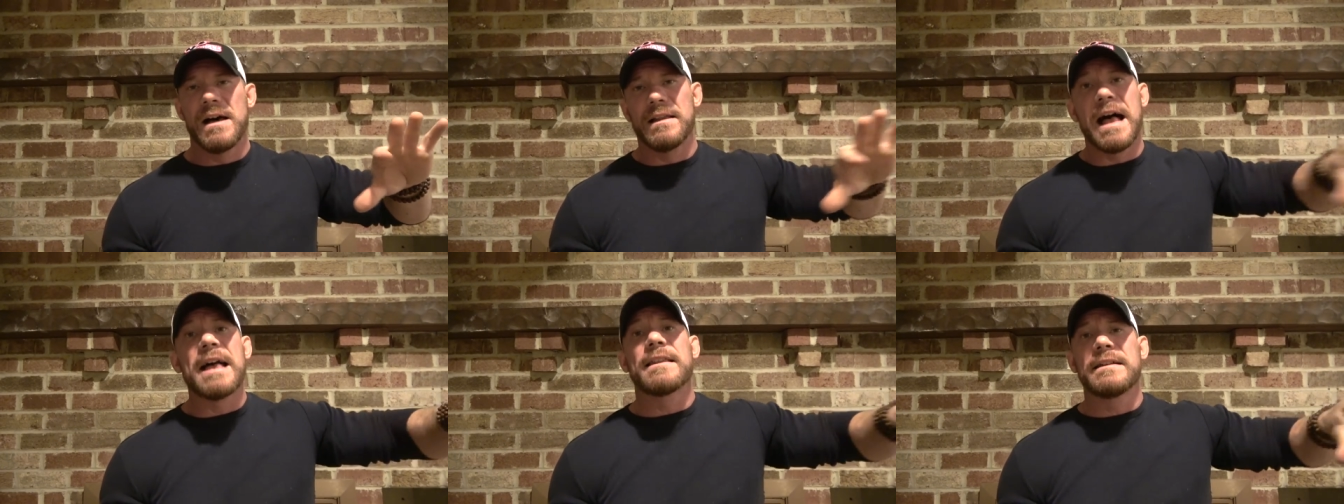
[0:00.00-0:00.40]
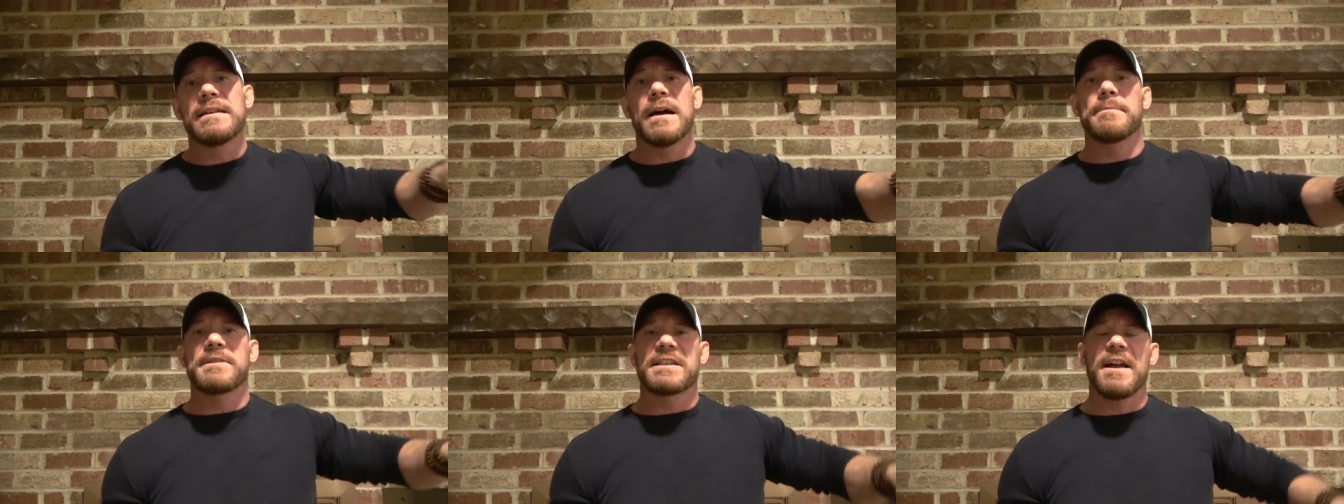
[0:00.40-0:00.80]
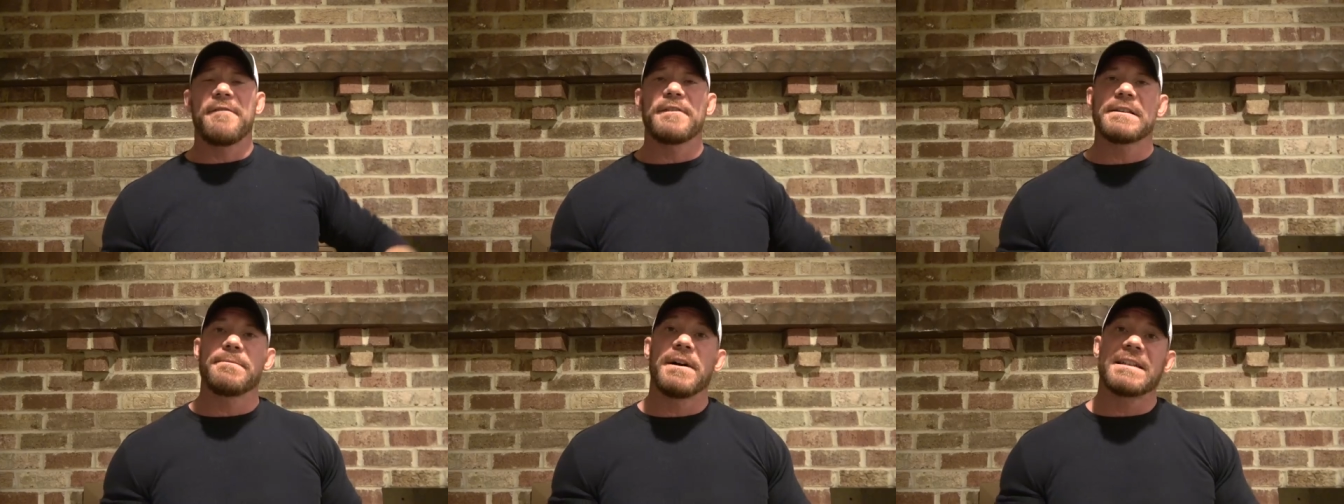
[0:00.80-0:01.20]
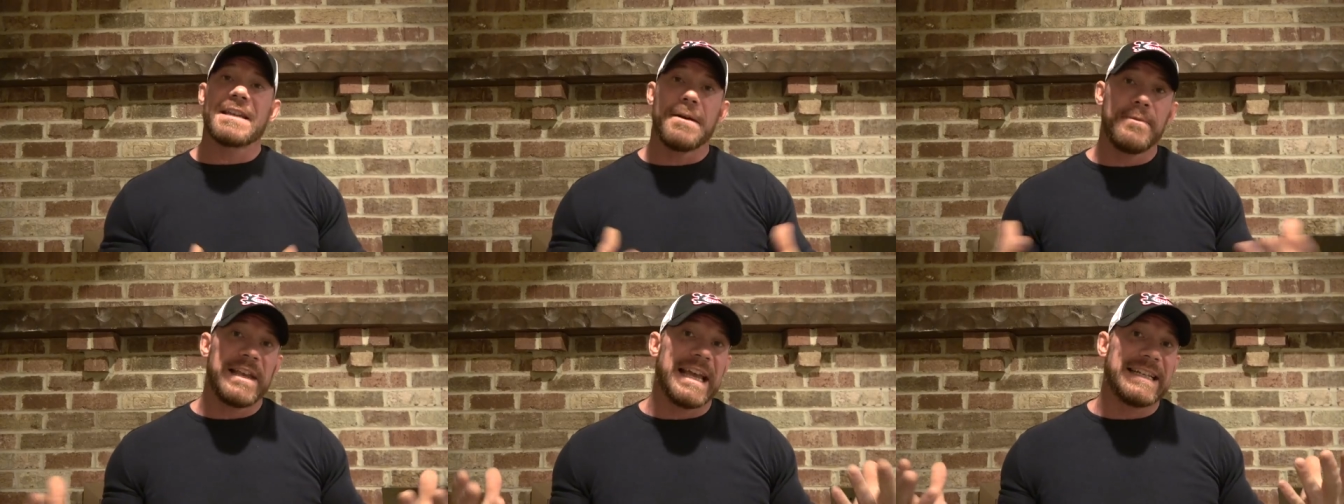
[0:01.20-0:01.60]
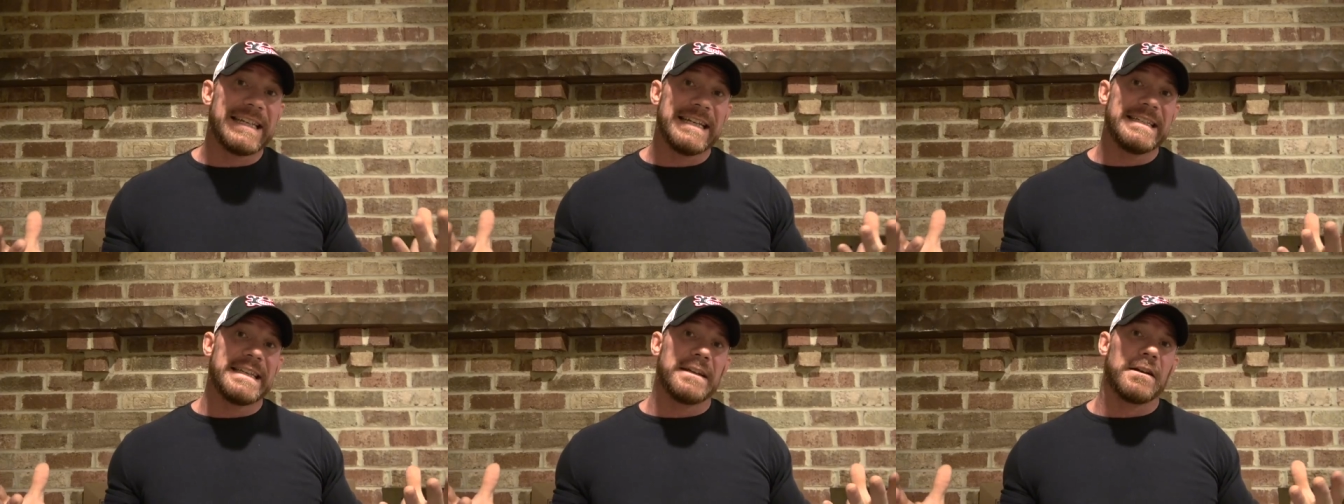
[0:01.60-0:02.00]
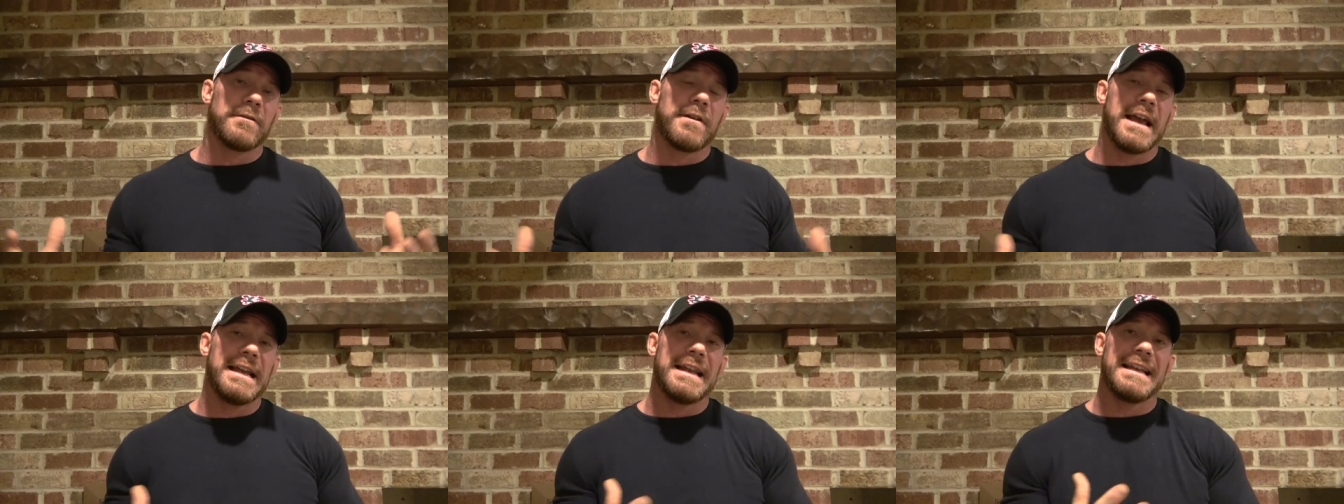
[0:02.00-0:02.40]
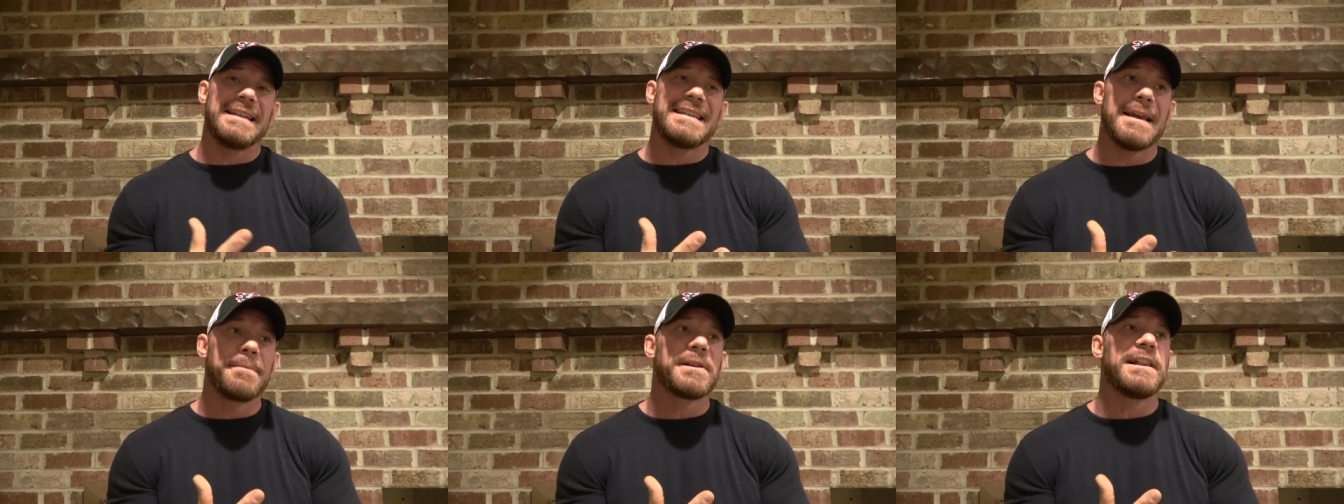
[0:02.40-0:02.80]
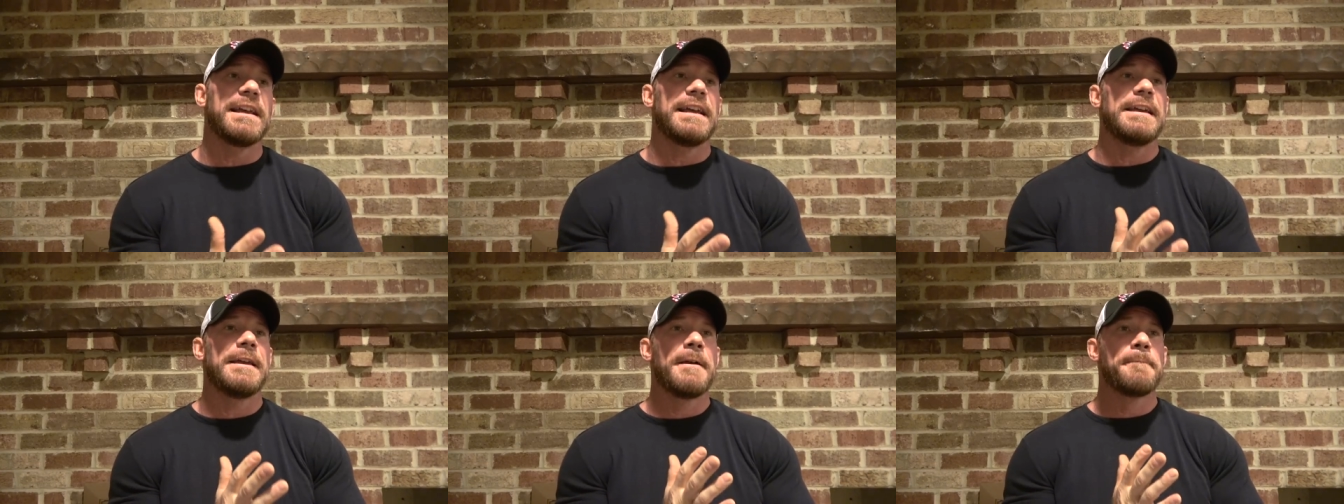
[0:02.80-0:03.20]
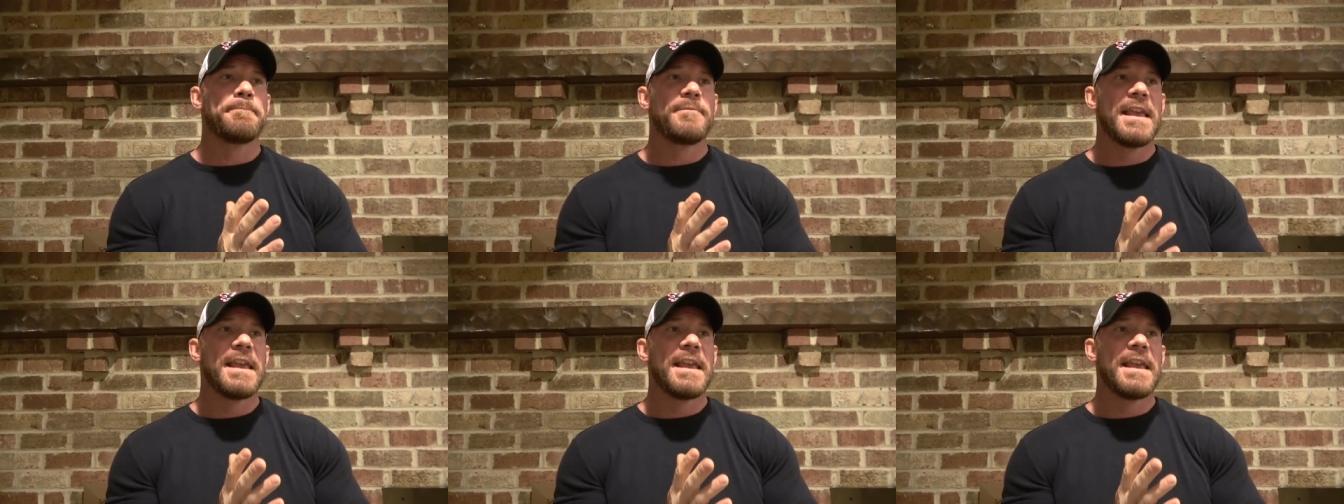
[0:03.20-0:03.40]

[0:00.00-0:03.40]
a lot of the dumb stuff as much and we get to eat dinner, right? And typically